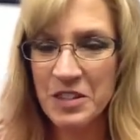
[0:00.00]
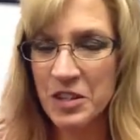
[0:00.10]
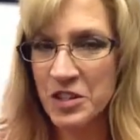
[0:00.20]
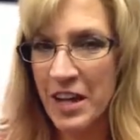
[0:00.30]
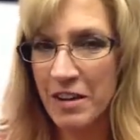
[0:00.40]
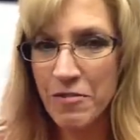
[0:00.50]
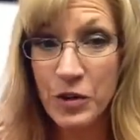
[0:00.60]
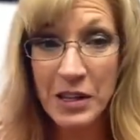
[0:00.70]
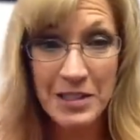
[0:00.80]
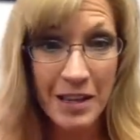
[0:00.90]
She had a
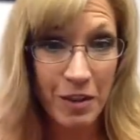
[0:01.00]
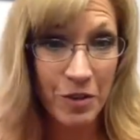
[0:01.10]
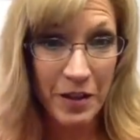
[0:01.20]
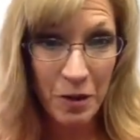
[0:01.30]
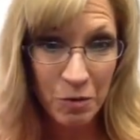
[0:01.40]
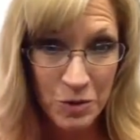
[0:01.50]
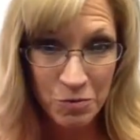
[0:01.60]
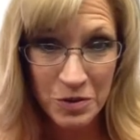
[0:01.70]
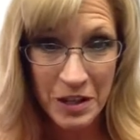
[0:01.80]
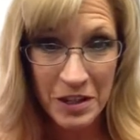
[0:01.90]
friend tell her
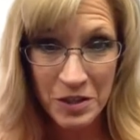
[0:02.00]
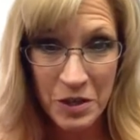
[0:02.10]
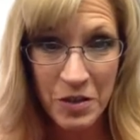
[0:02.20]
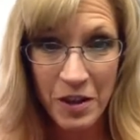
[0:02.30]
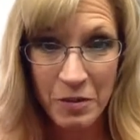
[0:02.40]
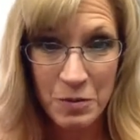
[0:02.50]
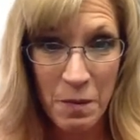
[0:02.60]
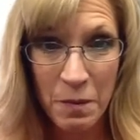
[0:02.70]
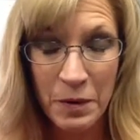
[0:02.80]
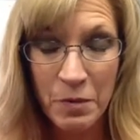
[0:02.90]
that she thought it was
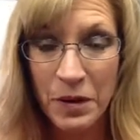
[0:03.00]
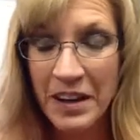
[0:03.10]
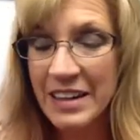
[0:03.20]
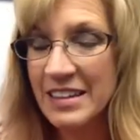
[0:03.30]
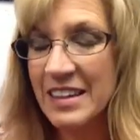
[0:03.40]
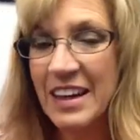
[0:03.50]
probably rigged,